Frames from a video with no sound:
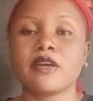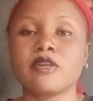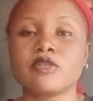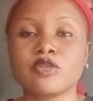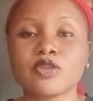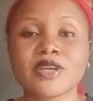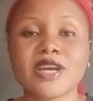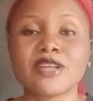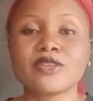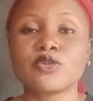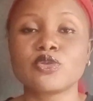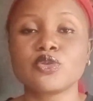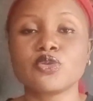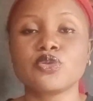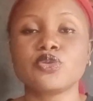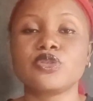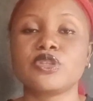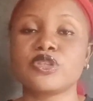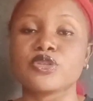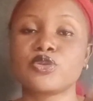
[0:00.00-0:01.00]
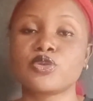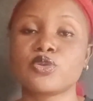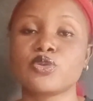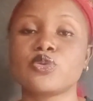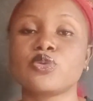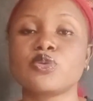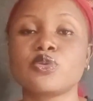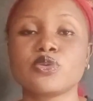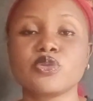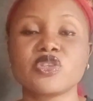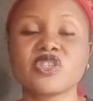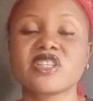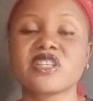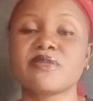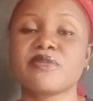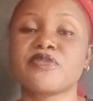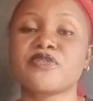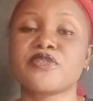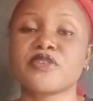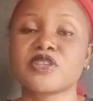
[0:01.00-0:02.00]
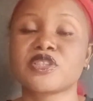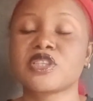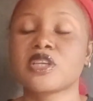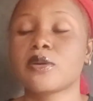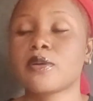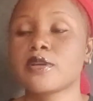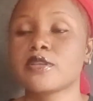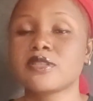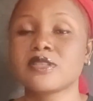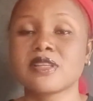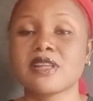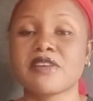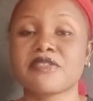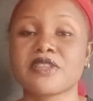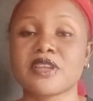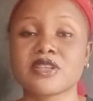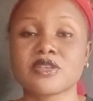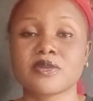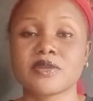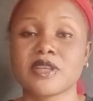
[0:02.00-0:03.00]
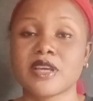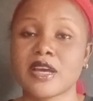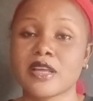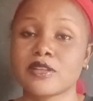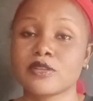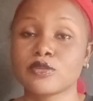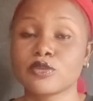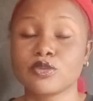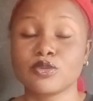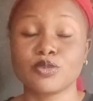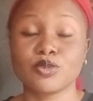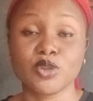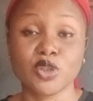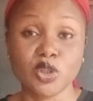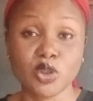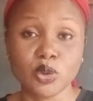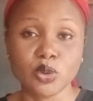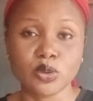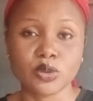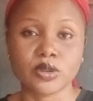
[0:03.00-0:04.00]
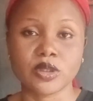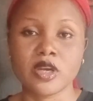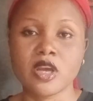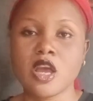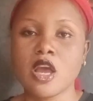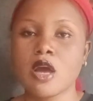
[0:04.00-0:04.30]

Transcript: You can do the two. Using it before shower, using it after shower, they are good,